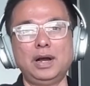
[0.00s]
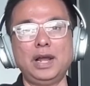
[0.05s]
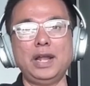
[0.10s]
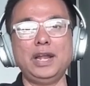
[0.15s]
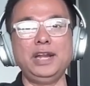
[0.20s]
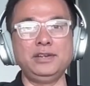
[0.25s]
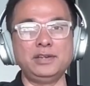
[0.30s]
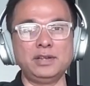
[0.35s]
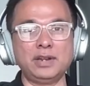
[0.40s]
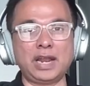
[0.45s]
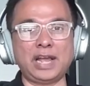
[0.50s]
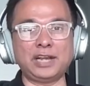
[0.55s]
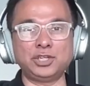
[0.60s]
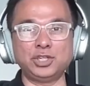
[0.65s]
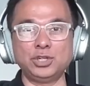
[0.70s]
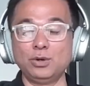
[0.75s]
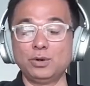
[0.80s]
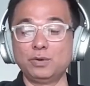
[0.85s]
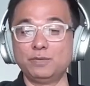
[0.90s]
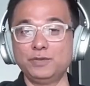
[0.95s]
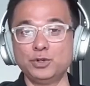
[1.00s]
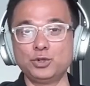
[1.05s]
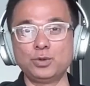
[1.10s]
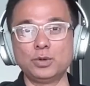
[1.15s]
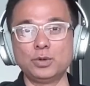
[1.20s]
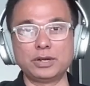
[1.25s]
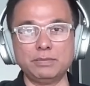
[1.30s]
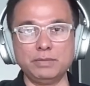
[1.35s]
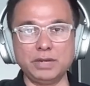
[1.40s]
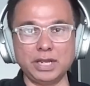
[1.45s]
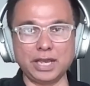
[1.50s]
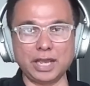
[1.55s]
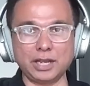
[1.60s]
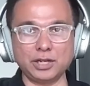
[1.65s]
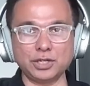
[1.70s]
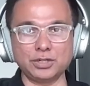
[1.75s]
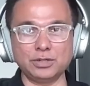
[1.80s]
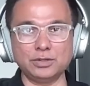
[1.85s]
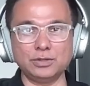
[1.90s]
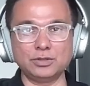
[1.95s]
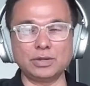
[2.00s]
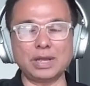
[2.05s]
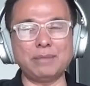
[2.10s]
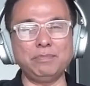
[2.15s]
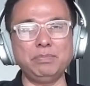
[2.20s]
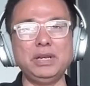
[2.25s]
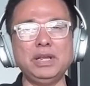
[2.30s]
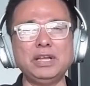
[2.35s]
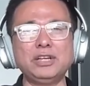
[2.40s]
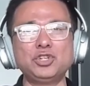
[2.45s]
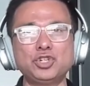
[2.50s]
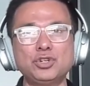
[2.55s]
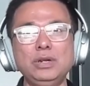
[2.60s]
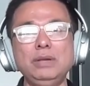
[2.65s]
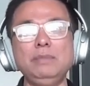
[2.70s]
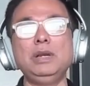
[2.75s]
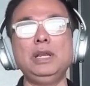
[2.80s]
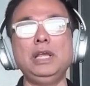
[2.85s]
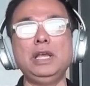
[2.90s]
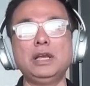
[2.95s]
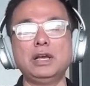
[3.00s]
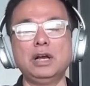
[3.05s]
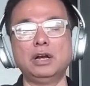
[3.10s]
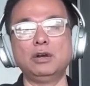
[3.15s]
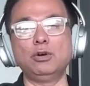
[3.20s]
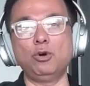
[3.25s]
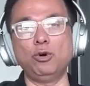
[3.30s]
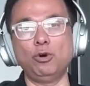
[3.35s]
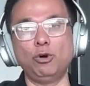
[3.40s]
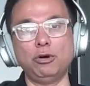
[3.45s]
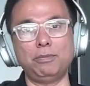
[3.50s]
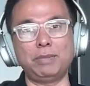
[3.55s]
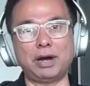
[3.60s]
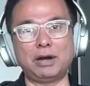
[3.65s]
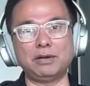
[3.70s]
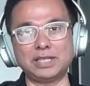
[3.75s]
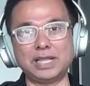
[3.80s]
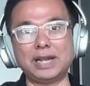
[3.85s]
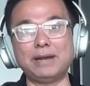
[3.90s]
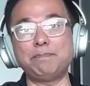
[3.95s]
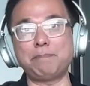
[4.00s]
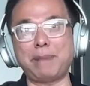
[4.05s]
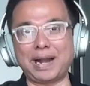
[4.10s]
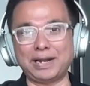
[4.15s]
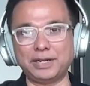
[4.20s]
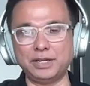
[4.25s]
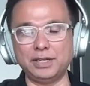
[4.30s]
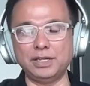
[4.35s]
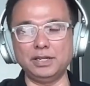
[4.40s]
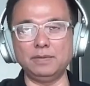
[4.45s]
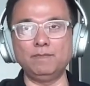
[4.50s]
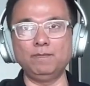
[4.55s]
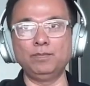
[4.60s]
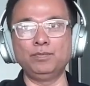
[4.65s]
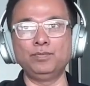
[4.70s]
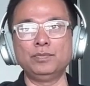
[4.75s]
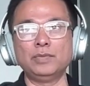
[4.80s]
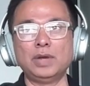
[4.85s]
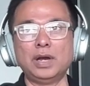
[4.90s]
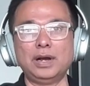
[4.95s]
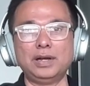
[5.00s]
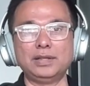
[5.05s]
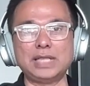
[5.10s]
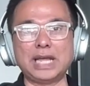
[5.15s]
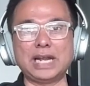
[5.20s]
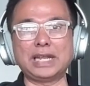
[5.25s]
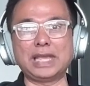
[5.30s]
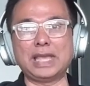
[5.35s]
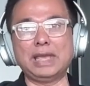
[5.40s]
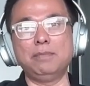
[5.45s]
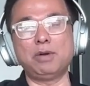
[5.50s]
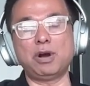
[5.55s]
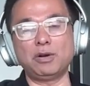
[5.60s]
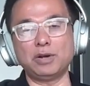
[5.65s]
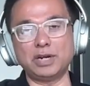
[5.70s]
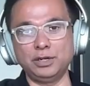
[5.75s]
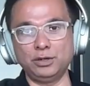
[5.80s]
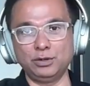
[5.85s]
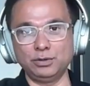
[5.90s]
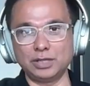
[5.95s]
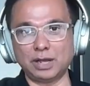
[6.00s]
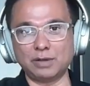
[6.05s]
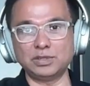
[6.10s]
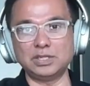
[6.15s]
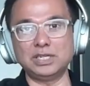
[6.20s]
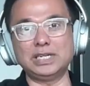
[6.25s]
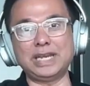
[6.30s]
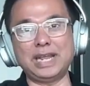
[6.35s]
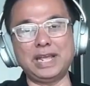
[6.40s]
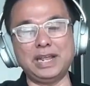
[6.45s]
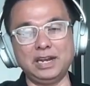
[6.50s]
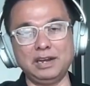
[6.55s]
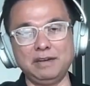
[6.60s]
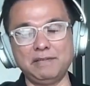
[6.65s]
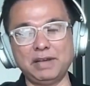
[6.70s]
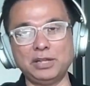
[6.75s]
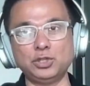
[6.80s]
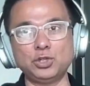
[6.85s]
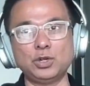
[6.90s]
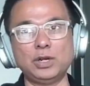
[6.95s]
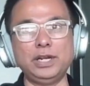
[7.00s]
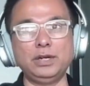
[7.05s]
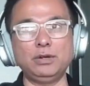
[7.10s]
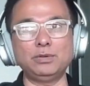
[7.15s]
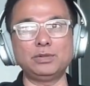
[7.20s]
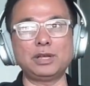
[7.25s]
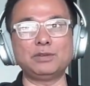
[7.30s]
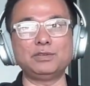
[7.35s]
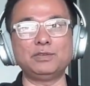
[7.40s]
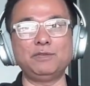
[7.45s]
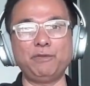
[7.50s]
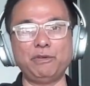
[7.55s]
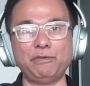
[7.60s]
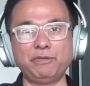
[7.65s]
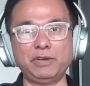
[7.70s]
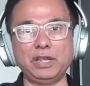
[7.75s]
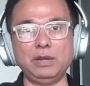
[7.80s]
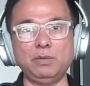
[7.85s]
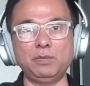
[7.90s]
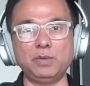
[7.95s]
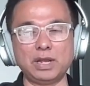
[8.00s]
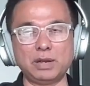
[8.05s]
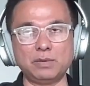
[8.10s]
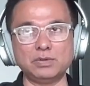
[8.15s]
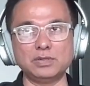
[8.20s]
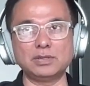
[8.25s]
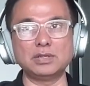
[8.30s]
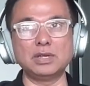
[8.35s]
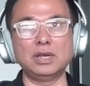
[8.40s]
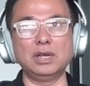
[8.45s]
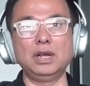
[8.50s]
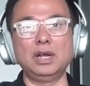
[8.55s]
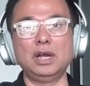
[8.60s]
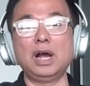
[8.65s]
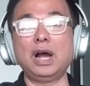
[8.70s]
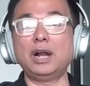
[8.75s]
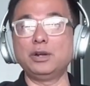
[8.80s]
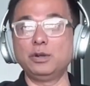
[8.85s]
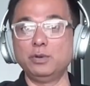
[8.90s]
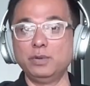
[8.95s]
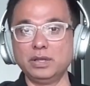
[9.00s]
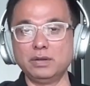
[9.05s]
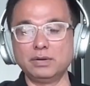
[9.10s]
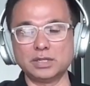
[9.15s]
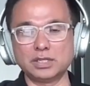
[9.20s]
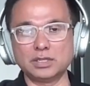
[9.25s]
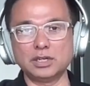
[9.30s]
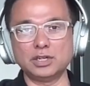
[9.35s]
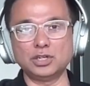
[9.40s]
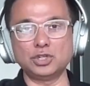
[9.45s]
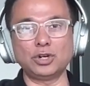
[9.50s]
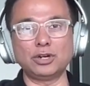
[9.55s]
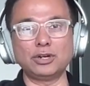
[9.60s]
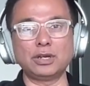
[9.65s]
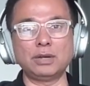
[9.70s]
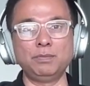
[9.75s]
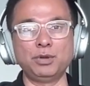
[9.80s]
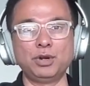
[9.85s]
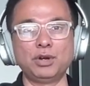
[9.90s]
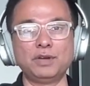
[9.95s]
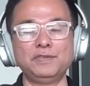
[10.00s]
interaction or visual communication. So I've been extremely gung ho about that pattern that came out in 2010 and eventually in 2015 when I was doing research on computer